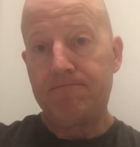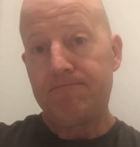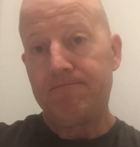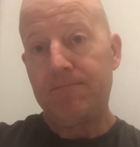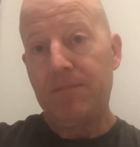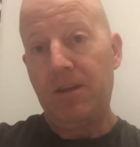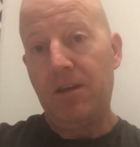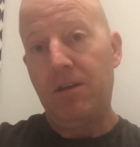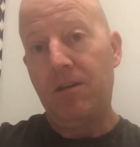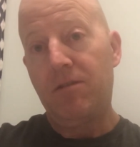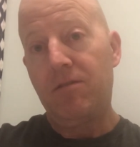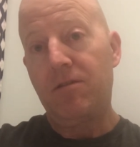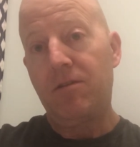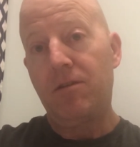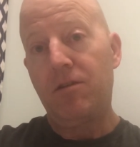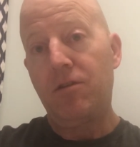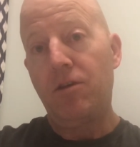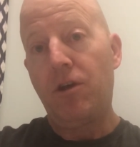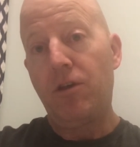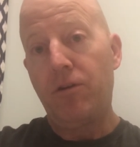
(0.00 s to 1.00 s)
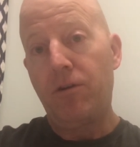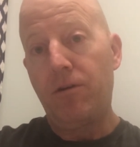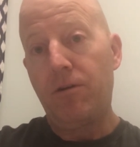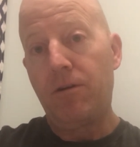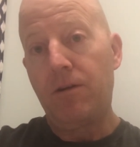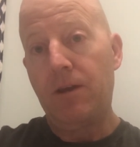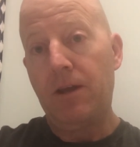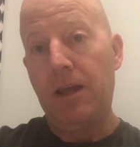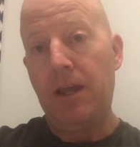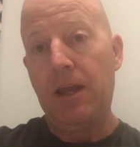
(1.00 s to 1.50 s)
is
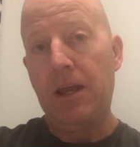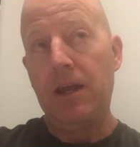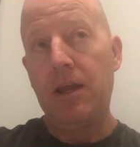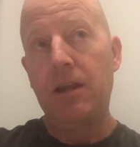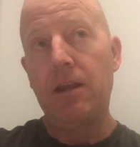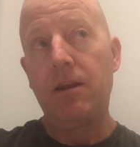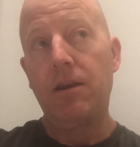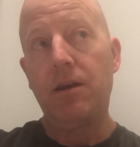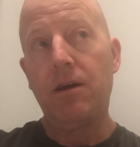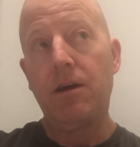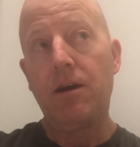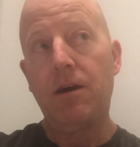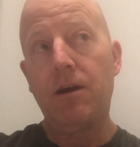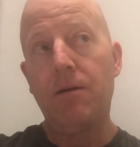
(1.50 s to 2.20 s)
another, and